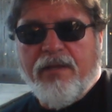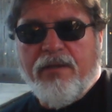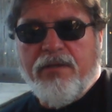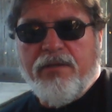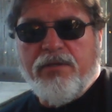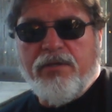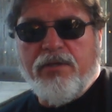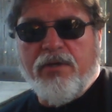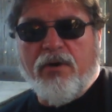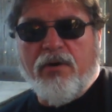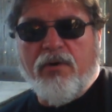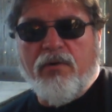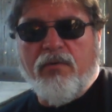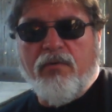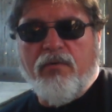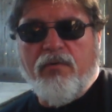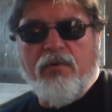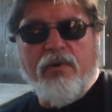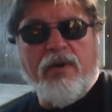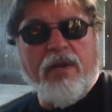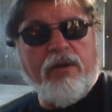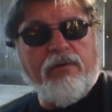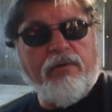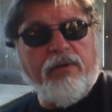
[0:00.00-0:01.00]
So
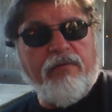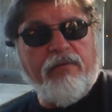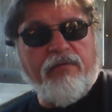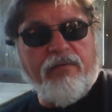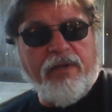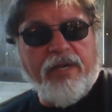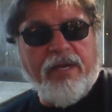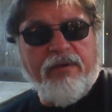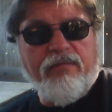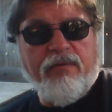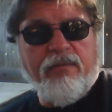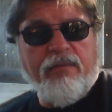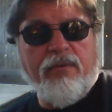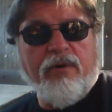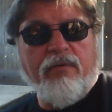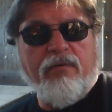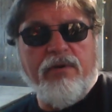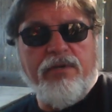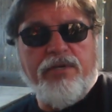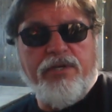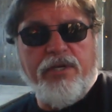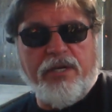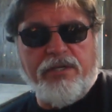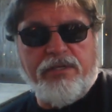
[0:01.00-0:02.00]
we're not only forgiven, but
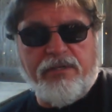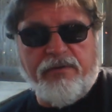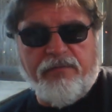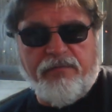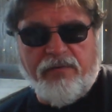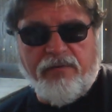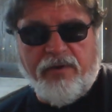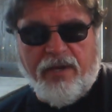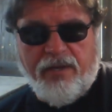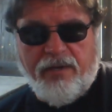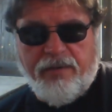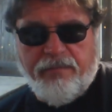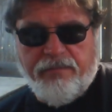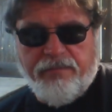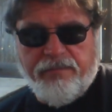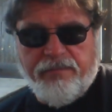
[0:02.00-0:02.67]
we're justified.